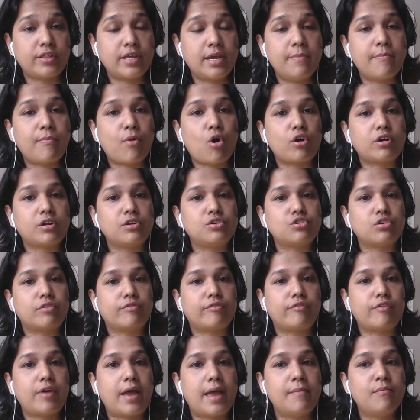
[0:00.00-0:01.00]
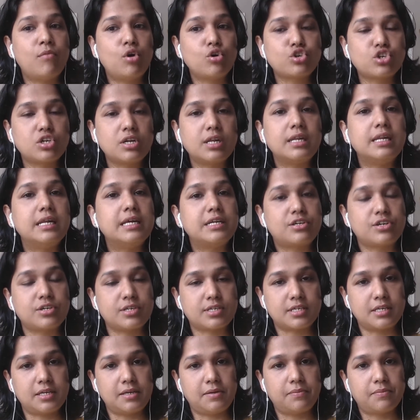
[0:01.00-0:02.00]
importance of emotional
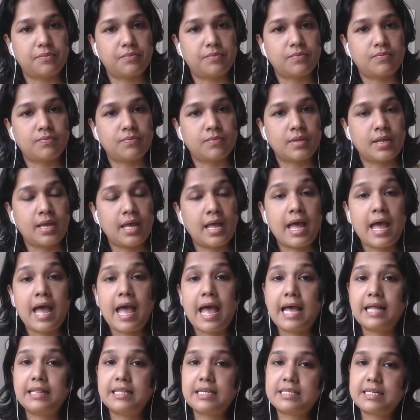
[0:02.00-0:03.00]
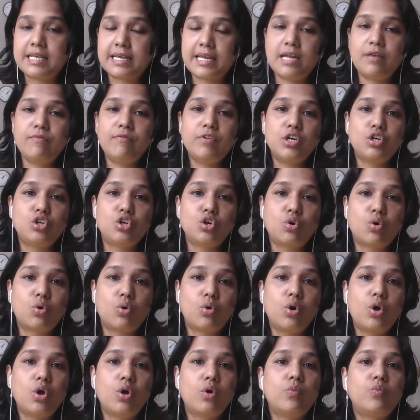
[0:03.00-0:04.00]
literacy. And the second video,
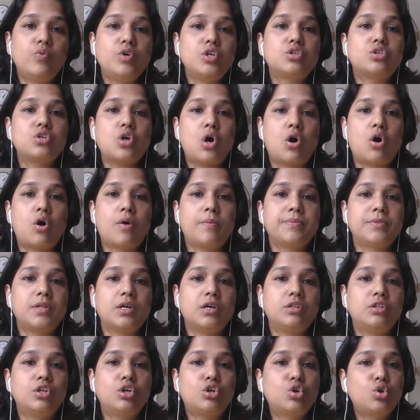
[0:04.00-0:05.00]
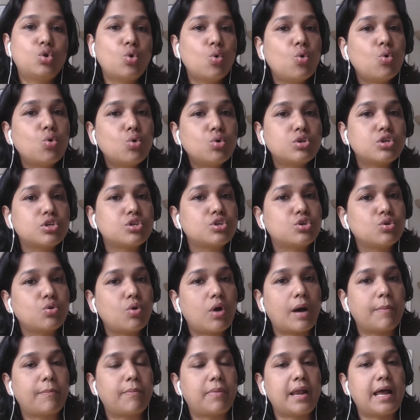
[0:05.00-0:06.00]
we saw the tools to
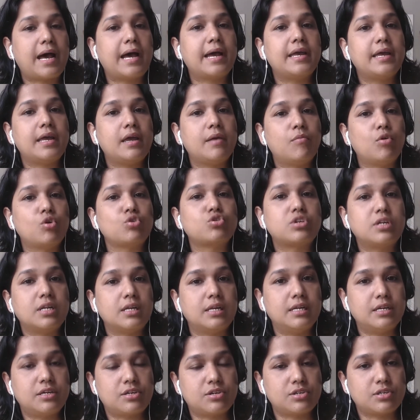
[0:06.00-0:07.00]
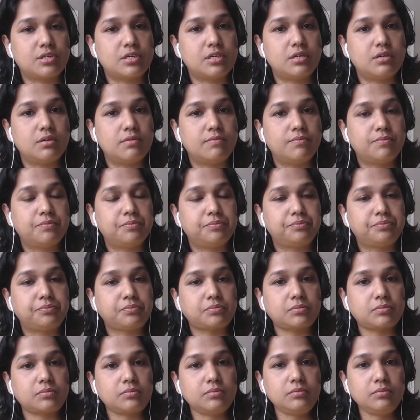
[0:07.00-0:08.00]
apply emotional literacy.
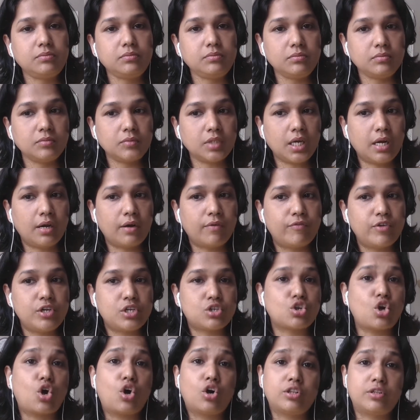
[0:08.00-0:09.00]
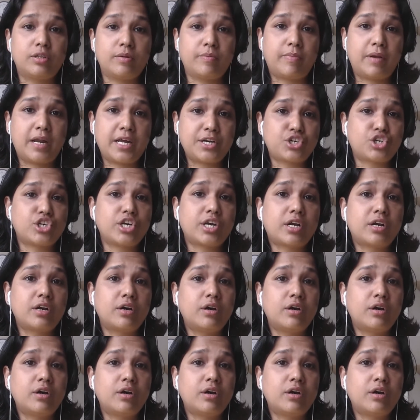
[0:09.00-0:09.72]
We saw the Plutchik